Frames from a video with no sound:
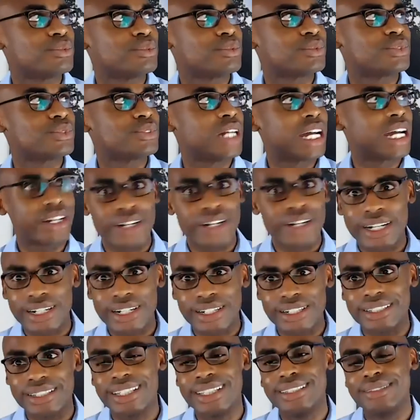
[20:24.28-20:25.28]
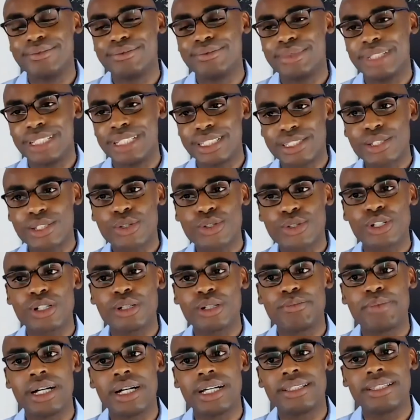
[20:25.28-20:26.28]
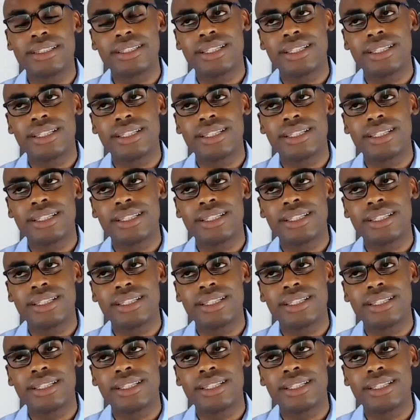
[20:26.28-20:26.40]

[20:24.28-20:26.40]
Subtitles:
track record than social, but